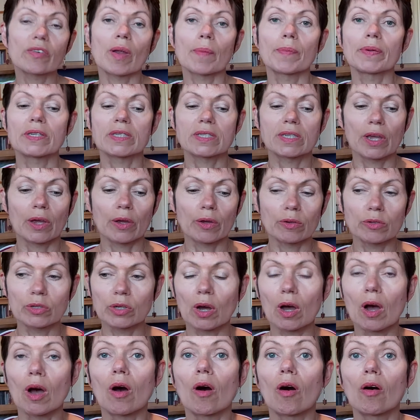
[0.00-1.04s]
episode
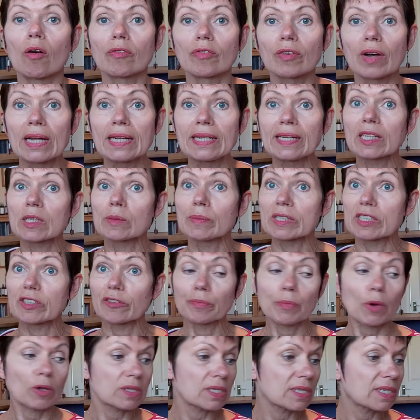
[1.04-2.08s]
of A Little Bit
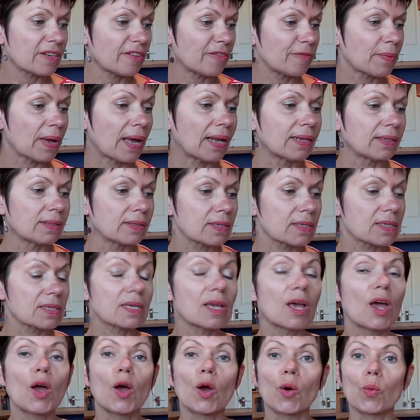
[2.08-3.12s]
of Positive Balance
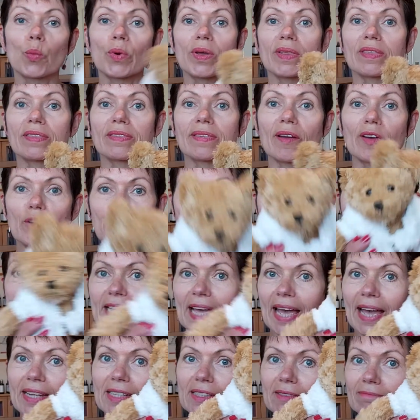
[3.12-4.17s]
with Therapy
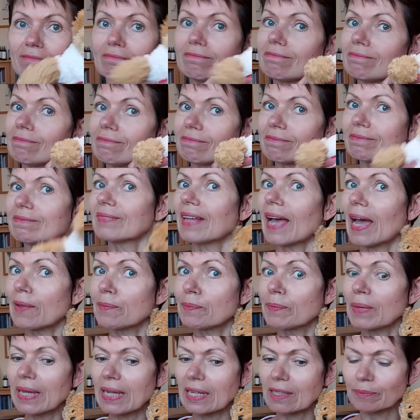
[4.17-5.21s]
Ted and
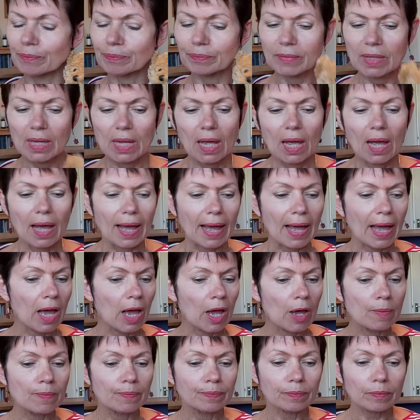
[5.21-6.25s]
me.
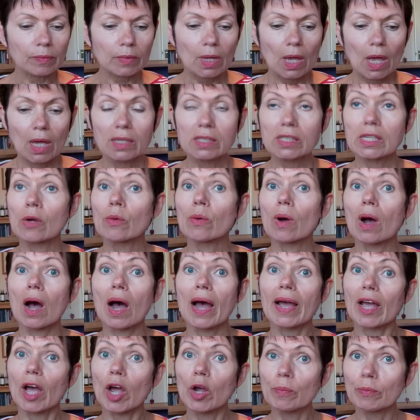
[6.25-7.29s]
So
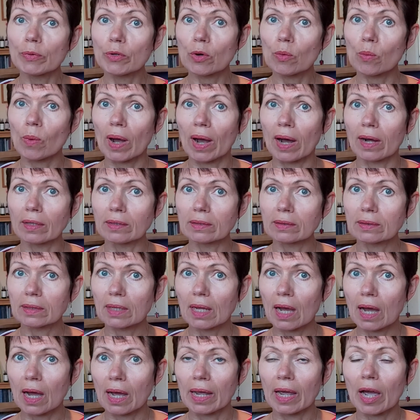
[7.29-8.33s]
I hope you're well.
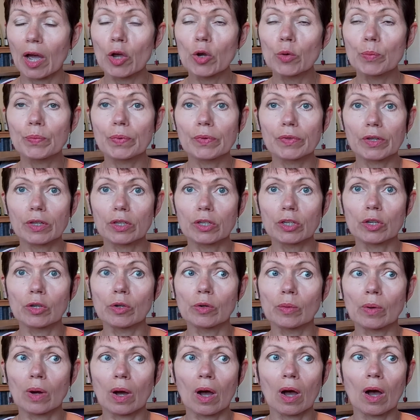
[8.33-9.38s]
I hope that
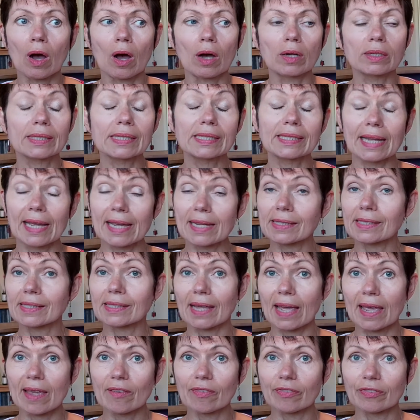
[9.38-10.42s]
you are staying
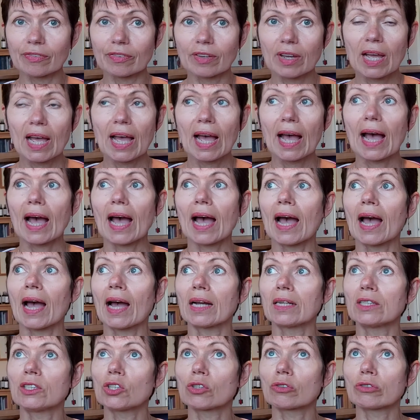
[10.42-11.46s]
safe
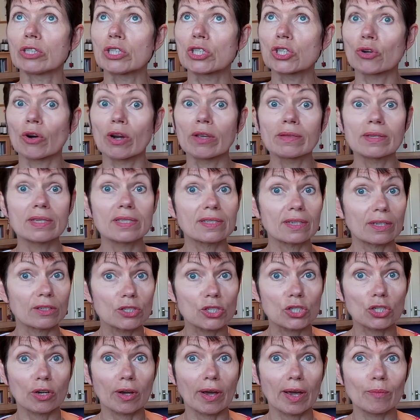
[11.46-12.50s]
and you're enjoying the
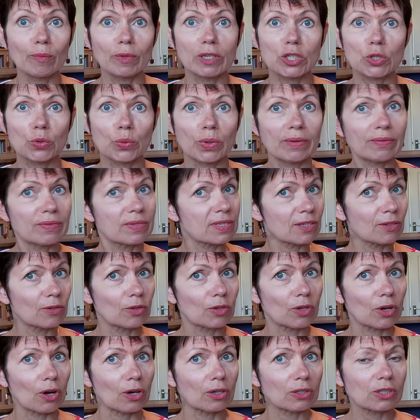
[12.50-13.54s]
sunshine, which we've still
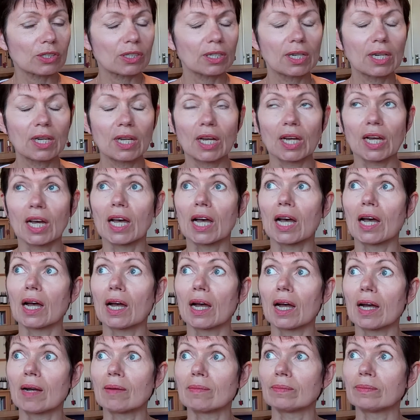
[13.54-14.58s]
got,
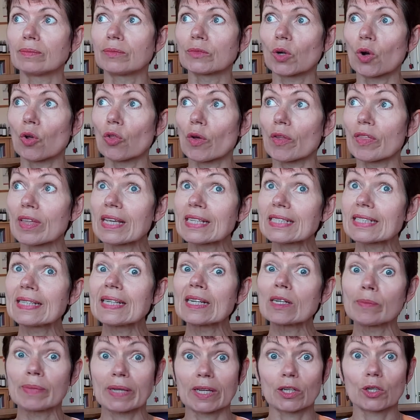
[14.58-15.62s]
although I think it's a
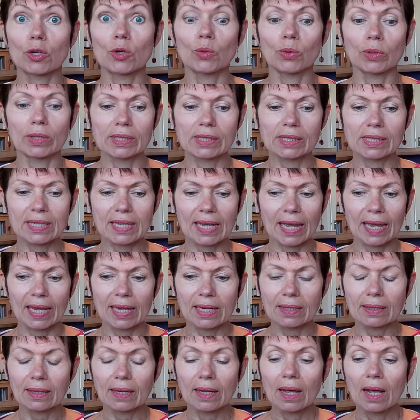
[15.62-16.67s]
little bit cooler
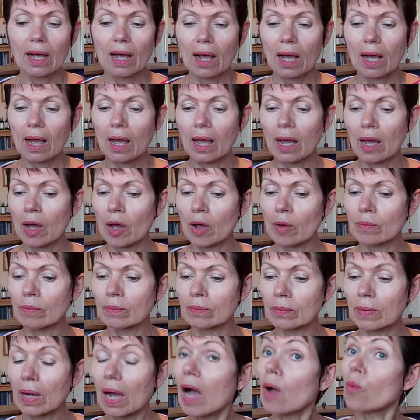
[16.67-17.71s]
today.
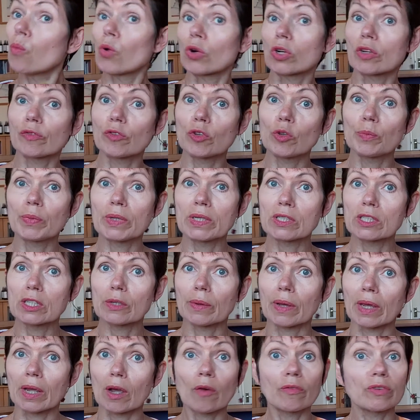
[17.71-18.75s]
And what have you been
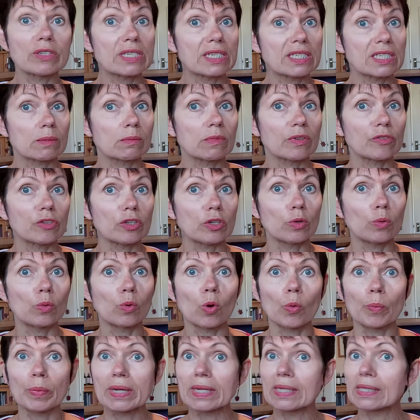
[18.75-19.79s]
doing? Obviously, some of you
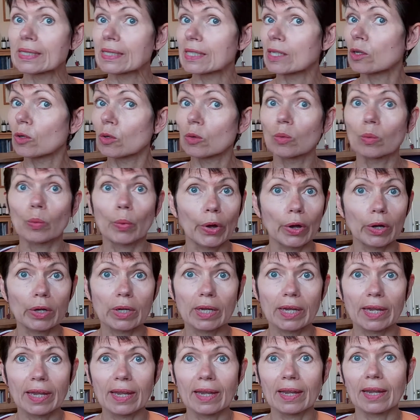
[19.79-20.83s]
will be still
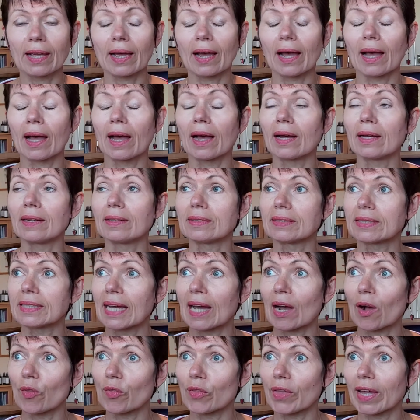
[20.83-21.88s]
working and
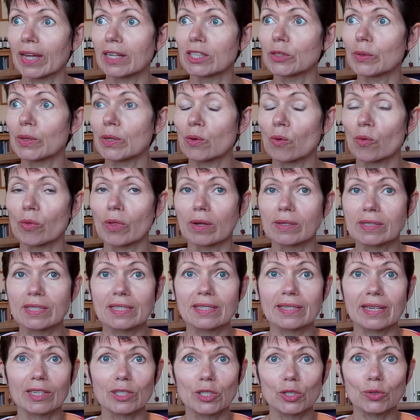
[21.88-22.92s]
out there doing all those
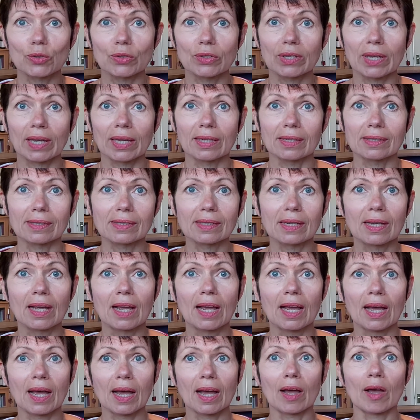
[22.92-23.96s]
essential things
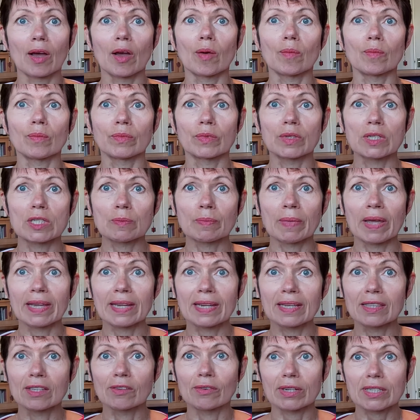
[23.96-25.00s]
that's
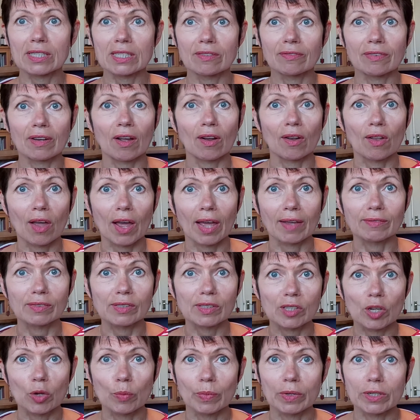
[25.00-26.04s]
making the rest of our lives
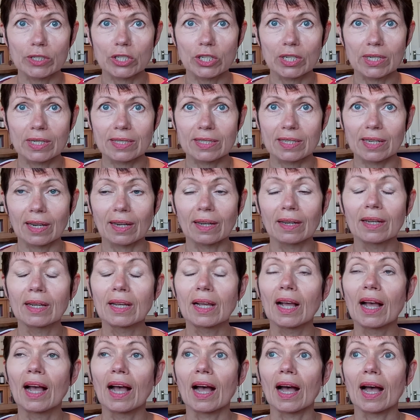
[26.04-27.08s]
so much easier.
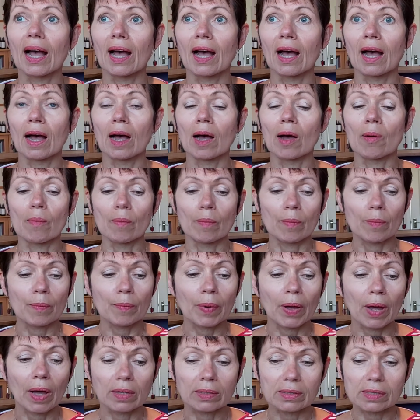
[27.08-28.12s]

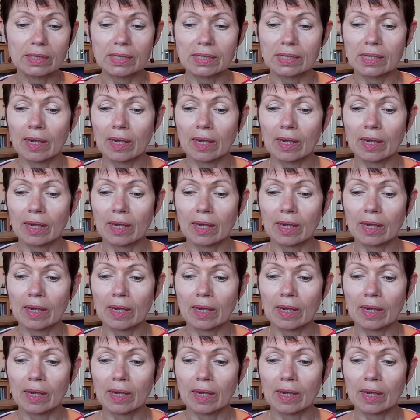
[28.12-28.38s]
But